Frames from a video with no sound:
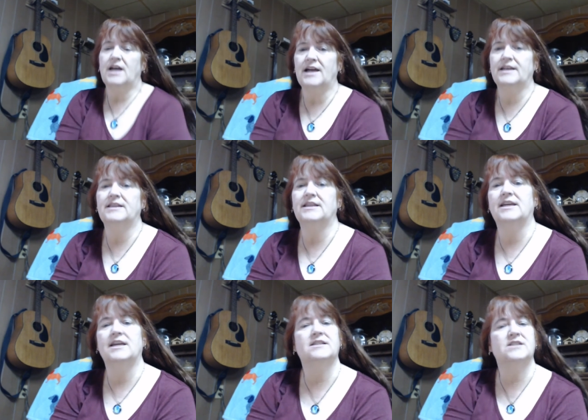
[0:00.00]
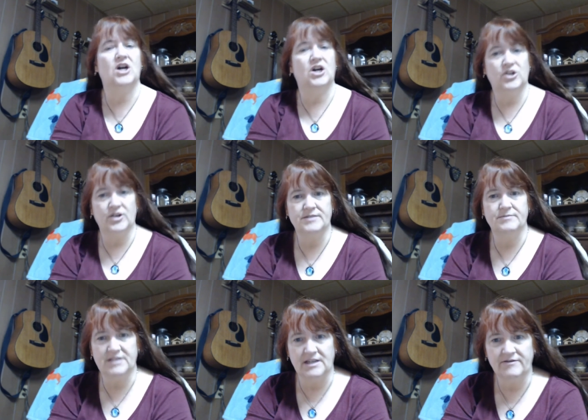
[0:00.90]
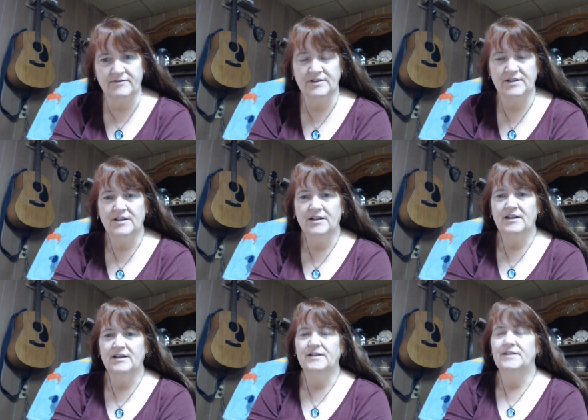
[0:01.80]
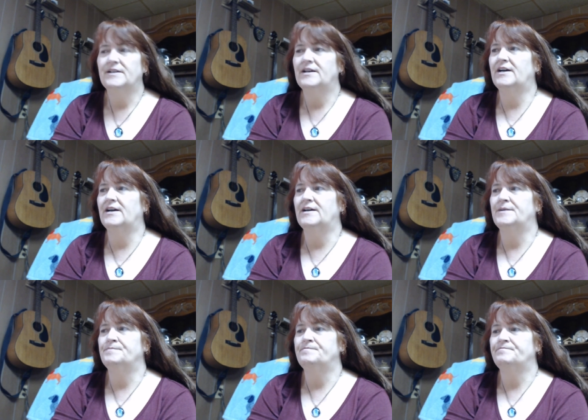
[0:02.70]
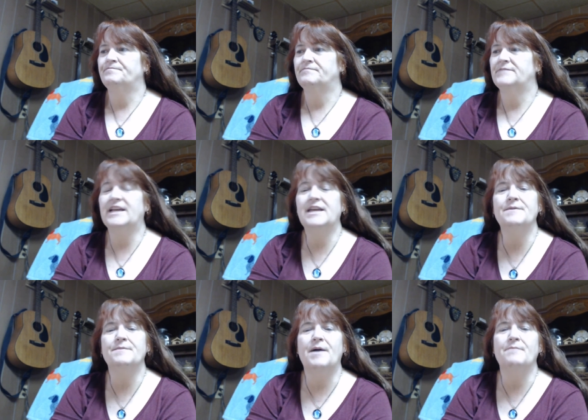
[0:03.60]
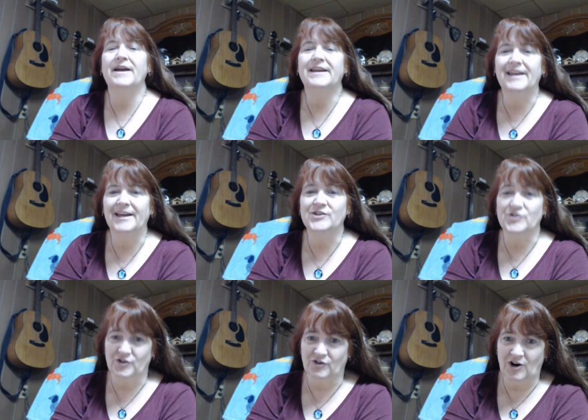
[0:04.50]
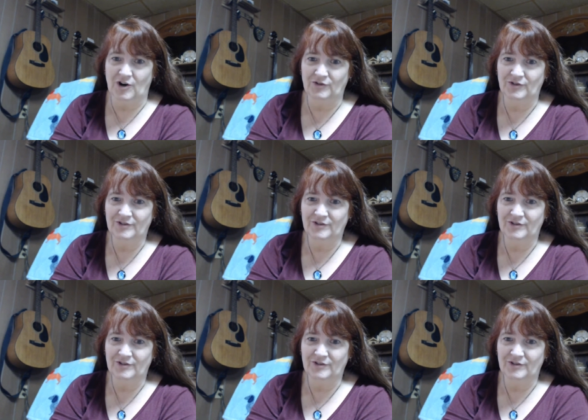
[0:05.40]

I get the kids on Christmas Eve um, now keep in mind, my kids are grown.